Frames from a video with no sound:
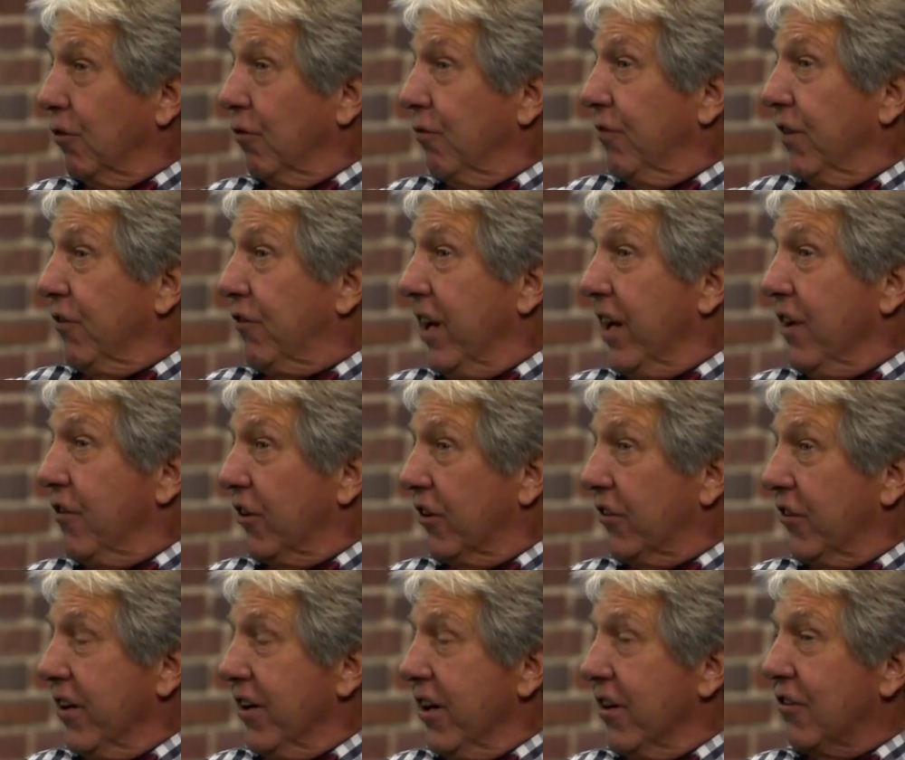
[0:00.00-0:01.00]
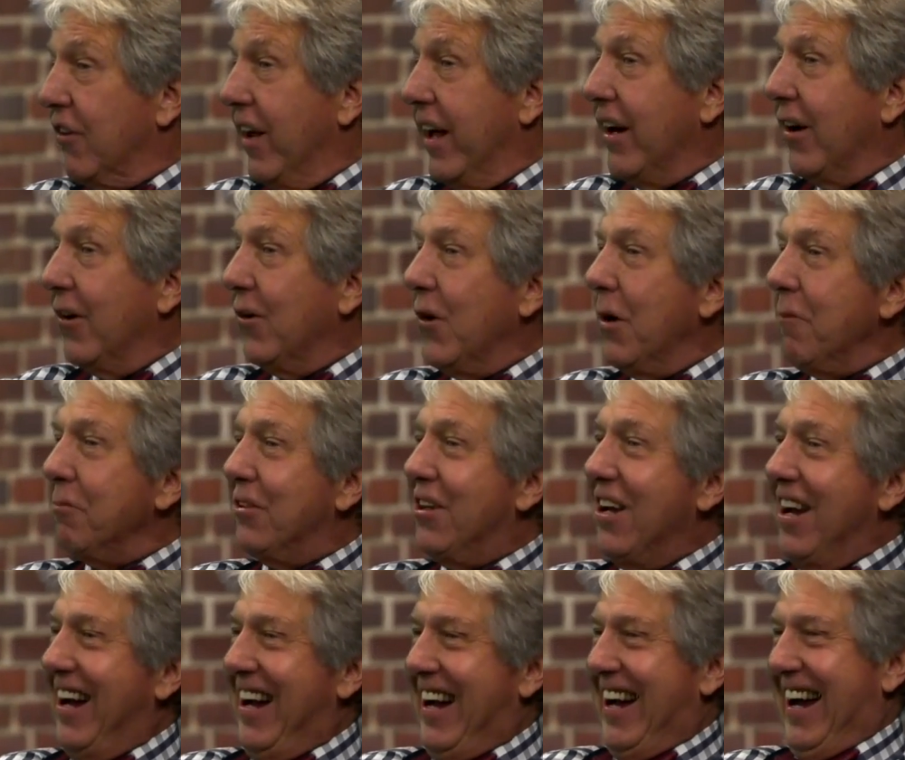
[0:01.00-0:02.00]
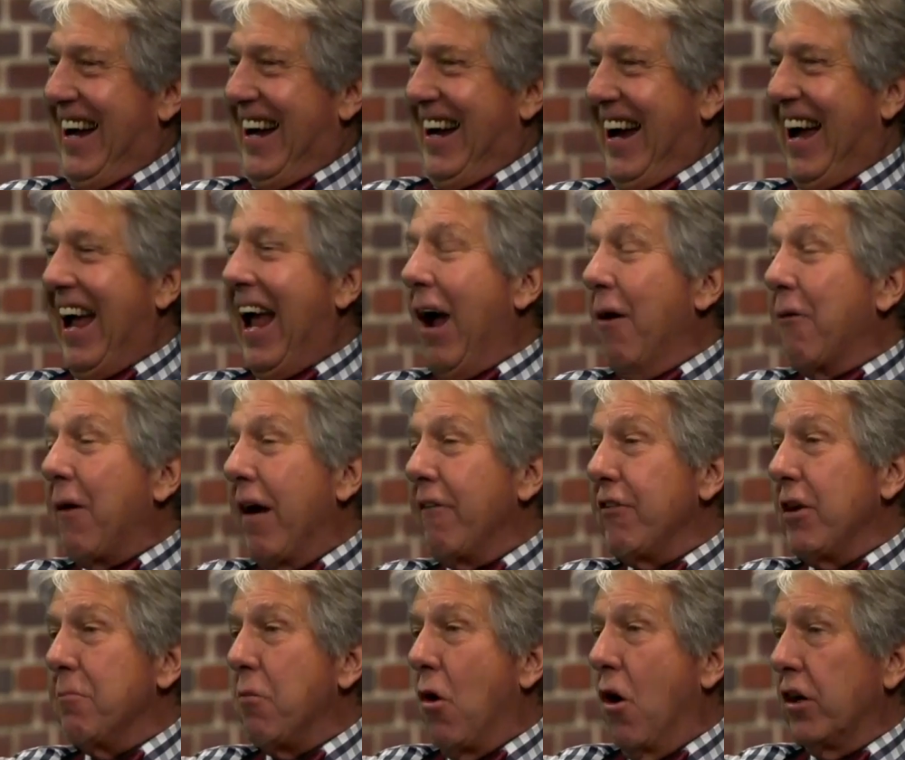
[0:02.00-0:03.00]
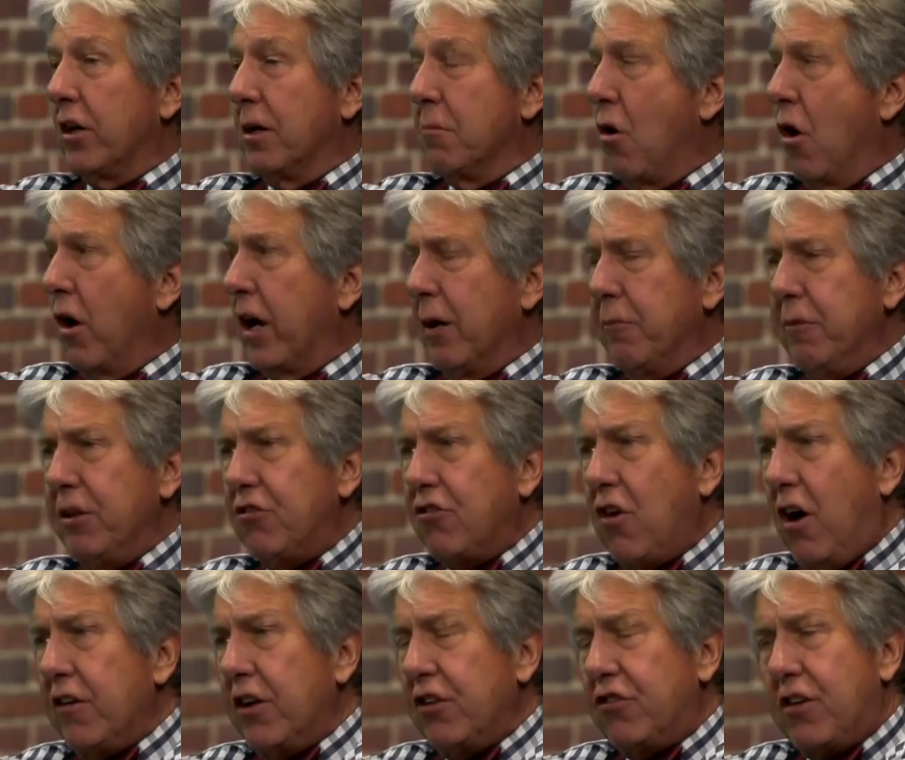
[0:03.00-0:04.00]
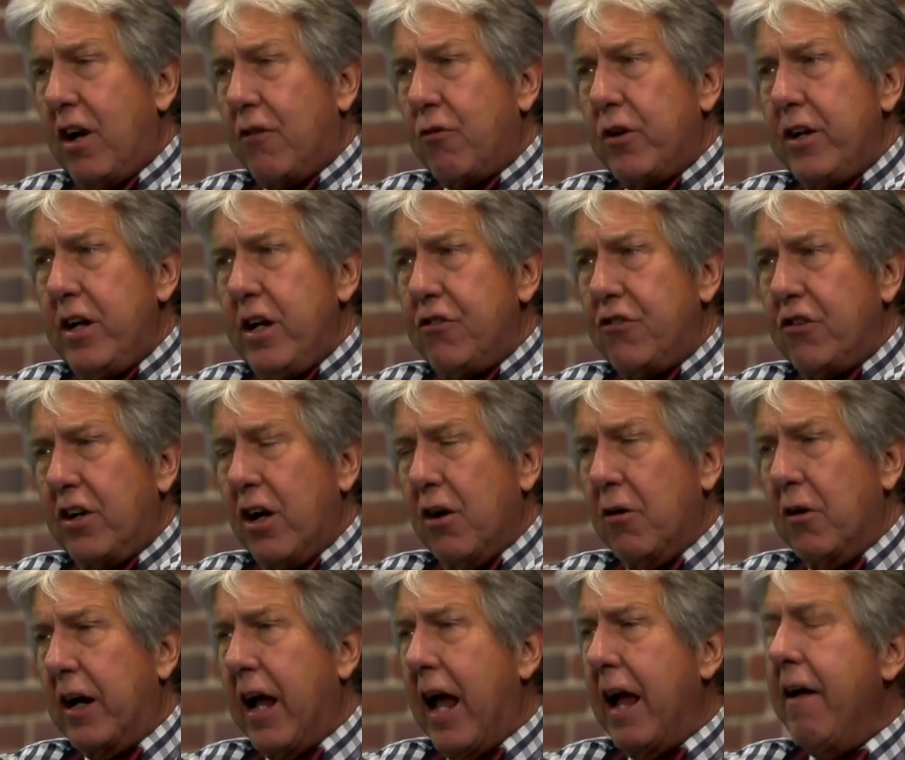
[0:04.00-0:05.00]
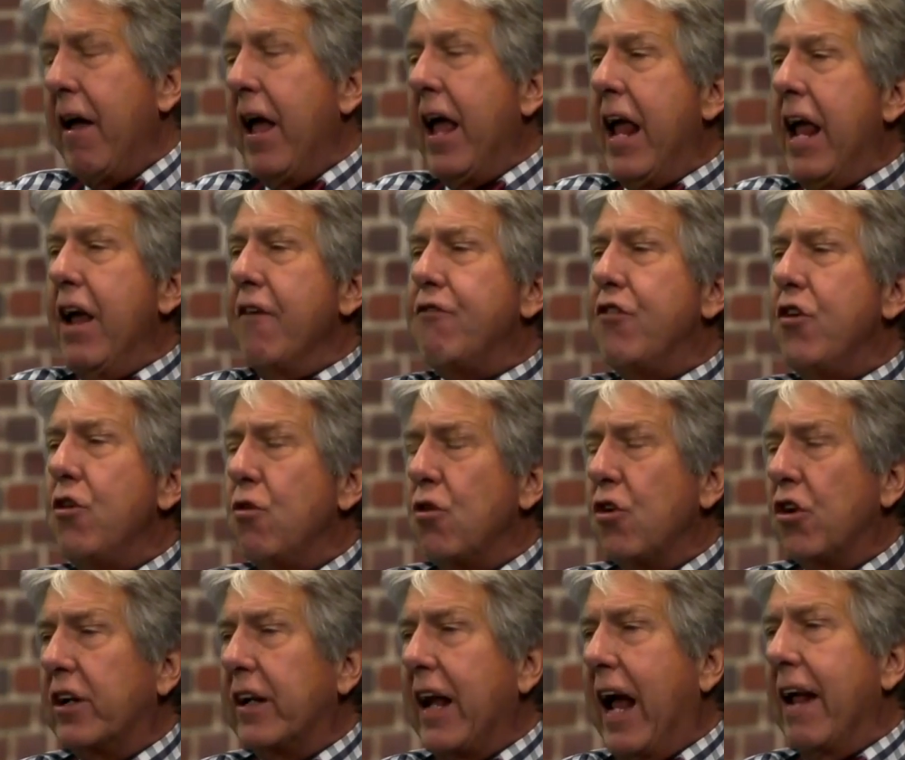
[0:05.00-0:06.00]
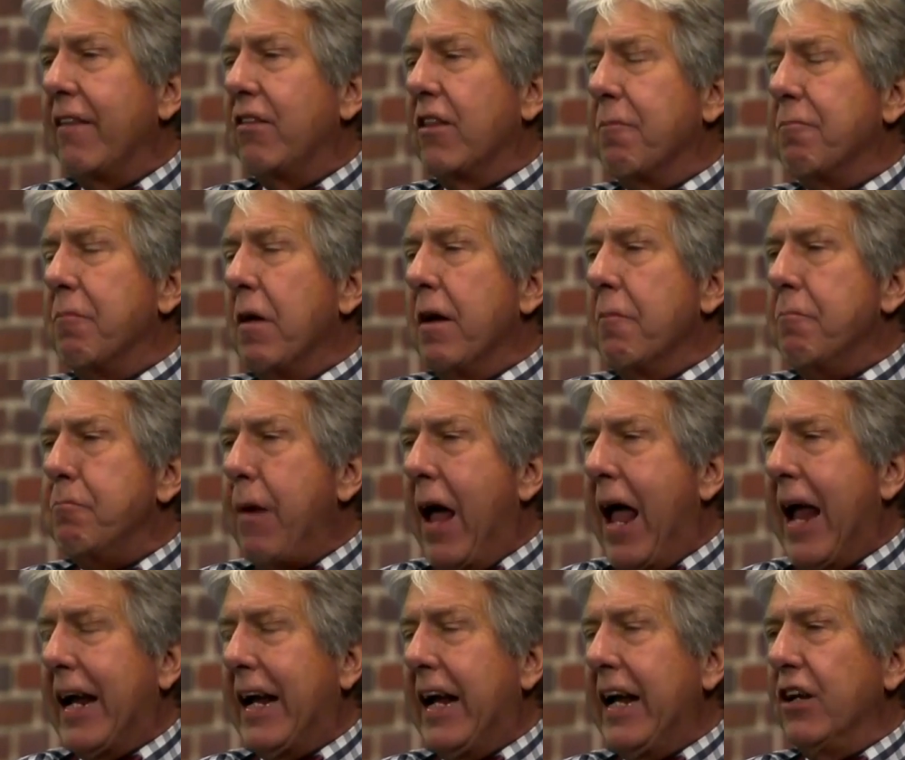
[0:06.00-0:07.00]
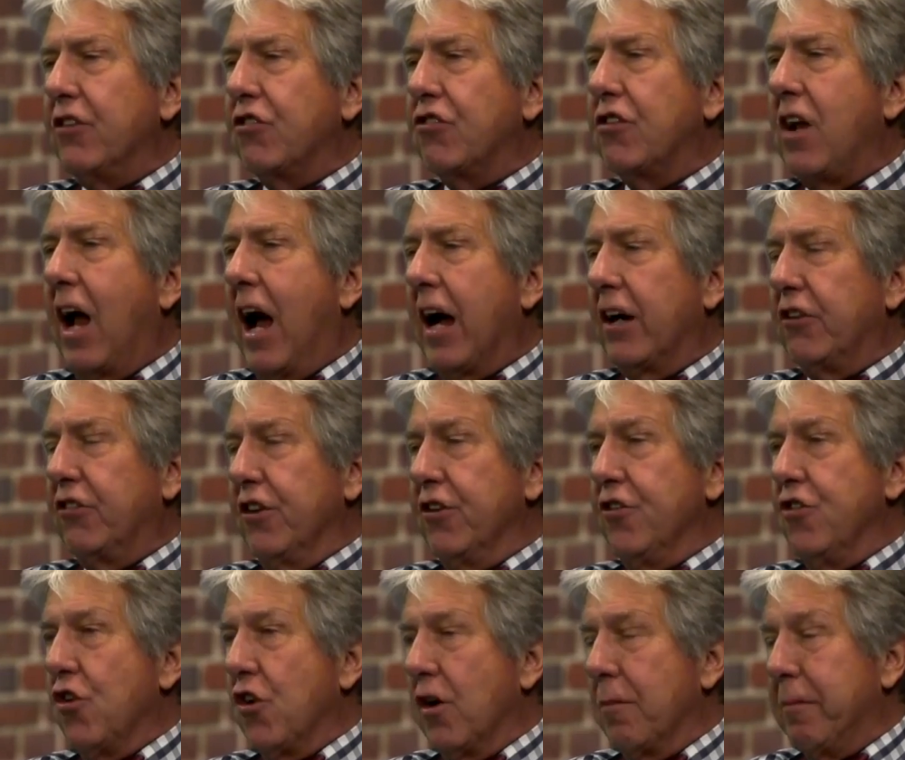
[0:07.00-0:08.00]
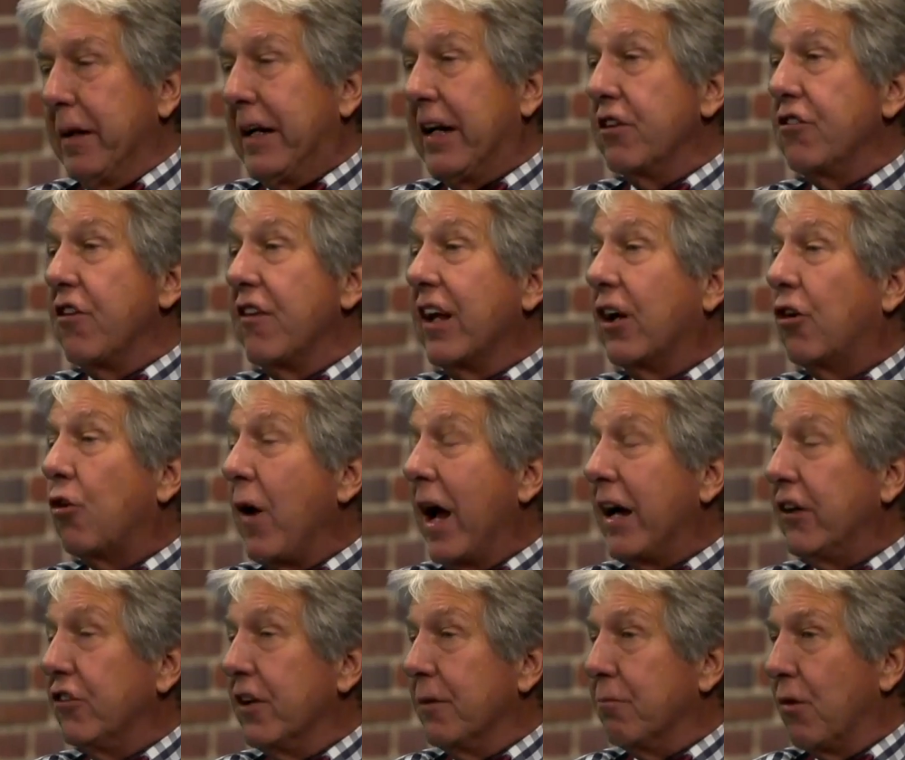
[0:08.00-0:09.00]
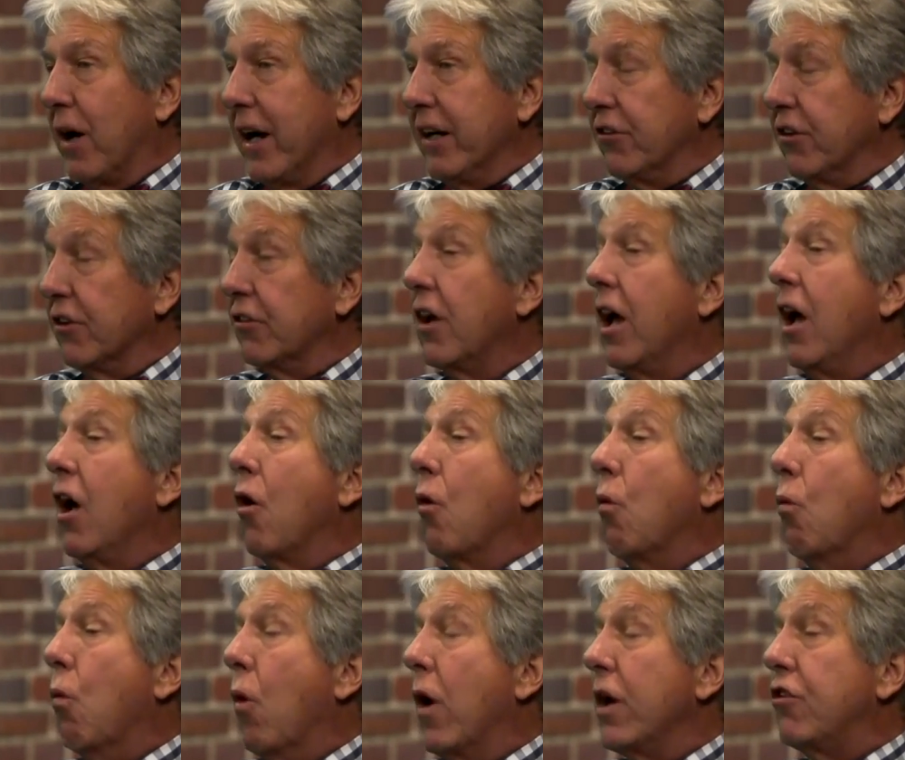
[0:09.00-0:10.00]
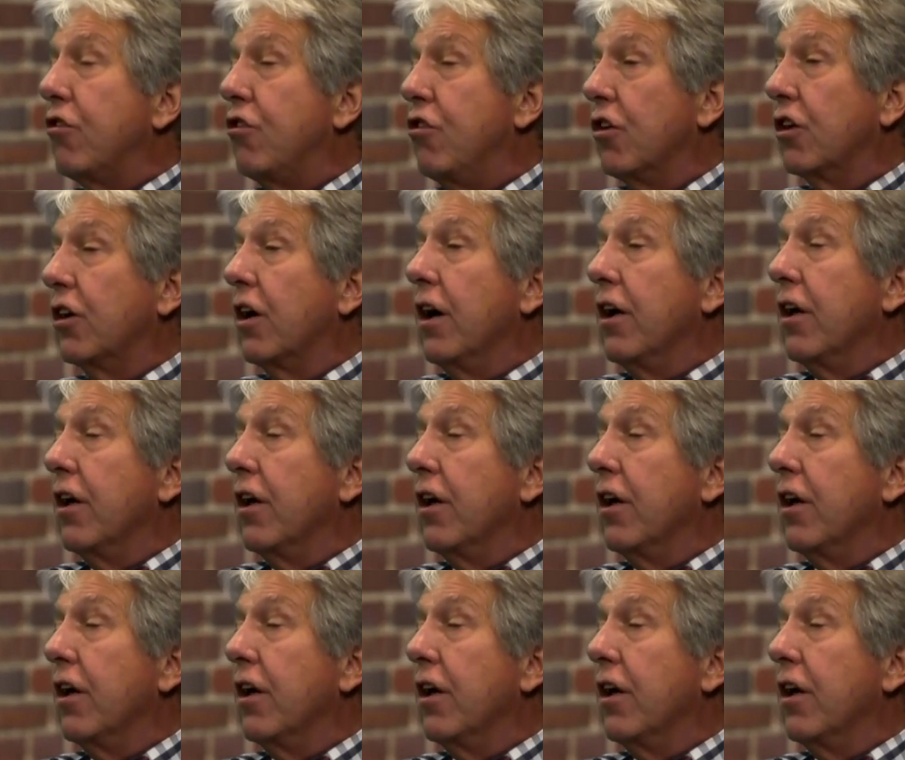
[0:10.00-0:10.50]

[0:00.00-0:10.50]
15, 16 years later, whoops, we're having to mark the market. And we saw this several years ago, okay? If you looked at the banking stocks in Europe because of the Brexit prices, what took